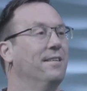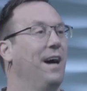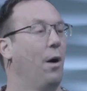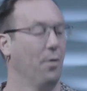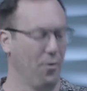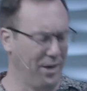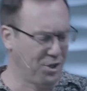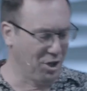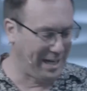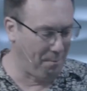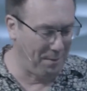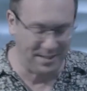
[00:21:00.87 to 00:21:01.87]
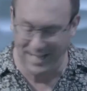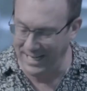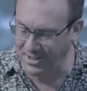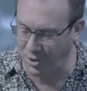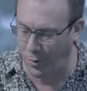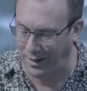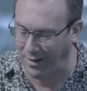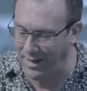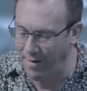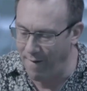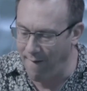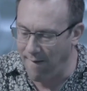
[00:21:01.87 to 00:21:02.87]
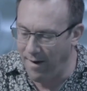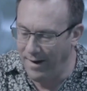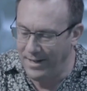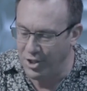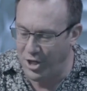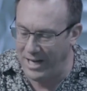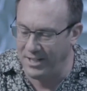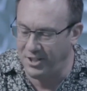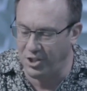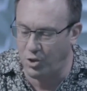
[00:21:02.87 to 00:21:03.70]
I want to read you a couple of texts quickly. Genesis